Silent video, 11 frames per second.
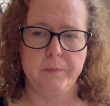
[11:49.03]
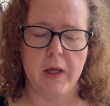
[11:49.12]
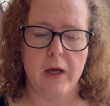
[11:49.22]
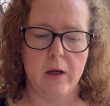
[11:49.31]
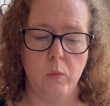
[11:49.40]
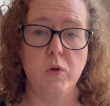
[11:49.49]

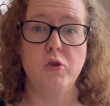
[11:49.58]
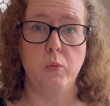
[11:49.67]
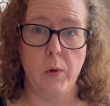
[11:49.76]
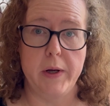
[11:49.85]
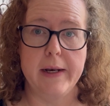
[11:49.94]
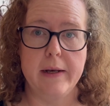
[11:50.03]
was
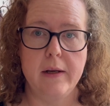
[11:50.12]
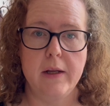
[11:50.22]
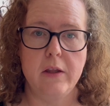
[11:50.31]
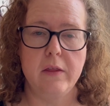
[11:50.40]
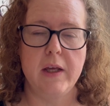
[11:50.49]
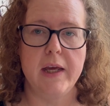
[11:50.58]
written.
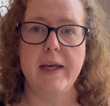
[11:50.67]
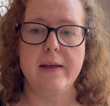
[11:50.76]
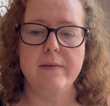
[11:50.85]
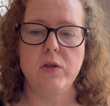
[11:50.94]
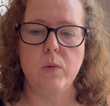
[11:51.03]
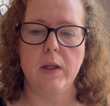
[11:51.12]
It
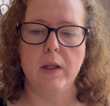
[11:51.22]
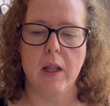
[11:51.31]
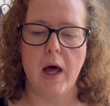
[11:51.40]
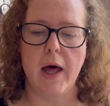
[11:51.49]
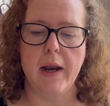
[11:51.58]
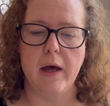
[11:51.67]
gives you a
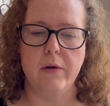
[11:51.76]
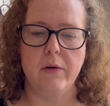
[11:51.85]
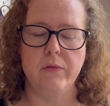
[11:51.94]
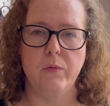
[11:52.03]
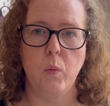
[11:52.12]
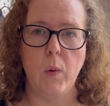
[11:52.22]
lot
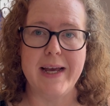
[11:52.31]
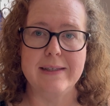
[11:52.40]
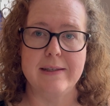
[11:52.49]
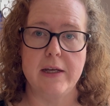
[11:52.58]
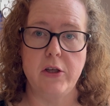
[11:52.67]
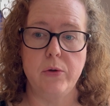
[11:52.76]
of ways
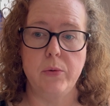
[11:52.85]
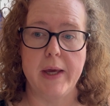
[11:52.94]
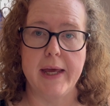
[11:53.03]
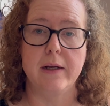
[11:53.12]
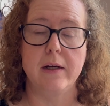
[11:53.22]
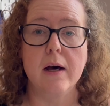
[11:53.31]
that you
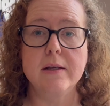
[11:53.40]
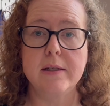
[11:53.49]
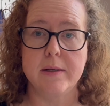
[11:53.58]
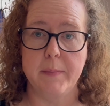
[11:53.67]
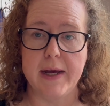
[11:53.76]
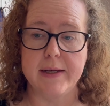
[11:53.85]
can
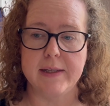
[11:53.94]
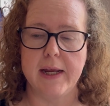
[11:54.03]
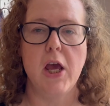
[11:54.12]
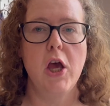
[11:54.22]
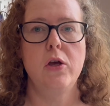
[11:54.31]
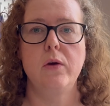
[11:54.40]
customize it.
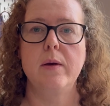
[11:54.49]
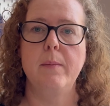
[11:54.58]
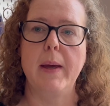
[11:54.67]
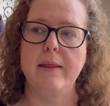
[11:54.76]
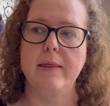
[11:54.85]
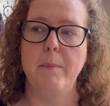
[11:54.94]
You can
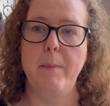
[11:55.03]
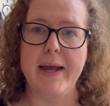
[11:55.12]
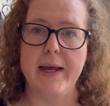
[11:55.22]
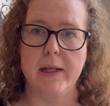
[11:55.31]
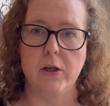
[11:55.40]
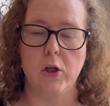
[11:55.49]
make the
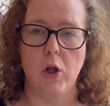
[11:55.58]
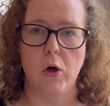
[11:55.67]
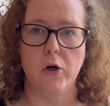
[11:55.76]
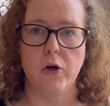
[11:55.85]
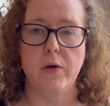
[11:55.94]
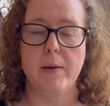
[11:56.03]
band
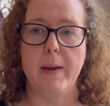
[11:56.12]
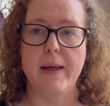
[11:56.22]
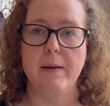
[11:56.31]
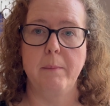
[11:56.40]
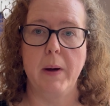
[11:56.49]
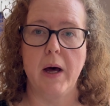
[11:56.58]
longer. You can make
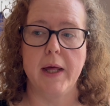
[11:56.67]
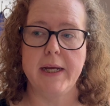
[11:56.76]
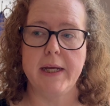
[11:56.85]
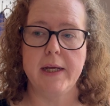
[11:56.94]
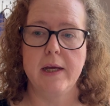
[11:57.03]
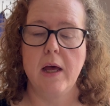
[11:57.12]
the
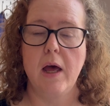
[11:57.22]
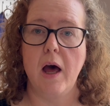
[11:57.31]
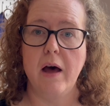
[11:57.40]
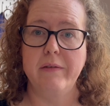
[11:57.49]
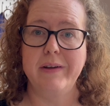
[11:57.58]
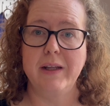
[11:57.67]
body
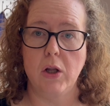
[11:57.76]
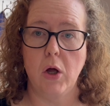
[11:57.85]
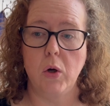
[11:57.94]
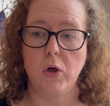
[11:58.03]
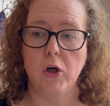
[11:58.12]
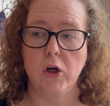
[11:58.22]
of it
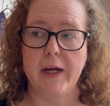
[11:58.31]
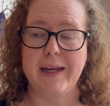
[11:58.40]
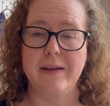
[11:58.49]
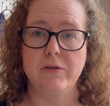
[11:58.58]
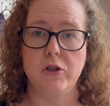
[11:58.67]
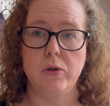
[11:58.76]
longer. It
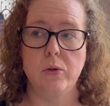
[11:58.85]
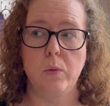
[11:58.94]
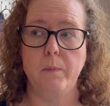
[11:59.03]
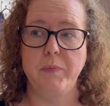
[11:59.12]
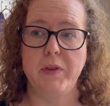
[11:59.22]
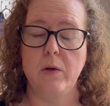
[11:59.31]
gives you,
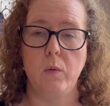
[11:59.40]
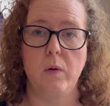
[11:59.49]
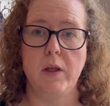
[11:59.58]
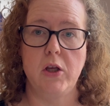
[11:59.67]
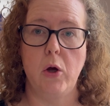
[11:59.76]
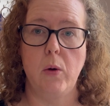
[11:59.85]

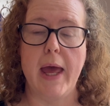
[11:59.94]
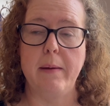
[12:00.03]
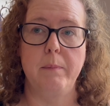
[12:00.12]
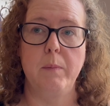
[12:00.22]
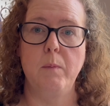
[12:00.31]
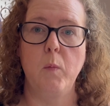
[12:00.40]
you know,
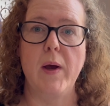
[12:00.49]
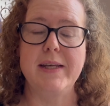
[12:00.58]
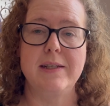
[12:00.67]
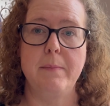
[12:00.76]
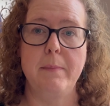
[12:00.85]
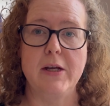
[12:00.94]
ways
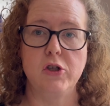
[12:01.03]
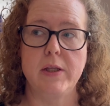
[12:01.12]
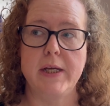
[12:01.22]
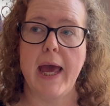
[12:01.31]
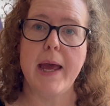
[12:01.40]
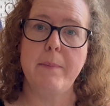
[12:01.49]
to measure
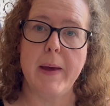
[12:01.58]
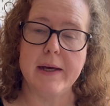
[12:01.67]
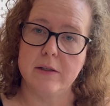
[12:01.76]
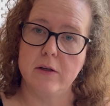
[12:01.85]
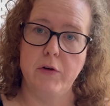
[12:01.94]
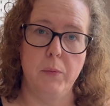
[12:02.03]
the
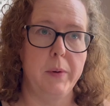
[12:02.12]
apex of your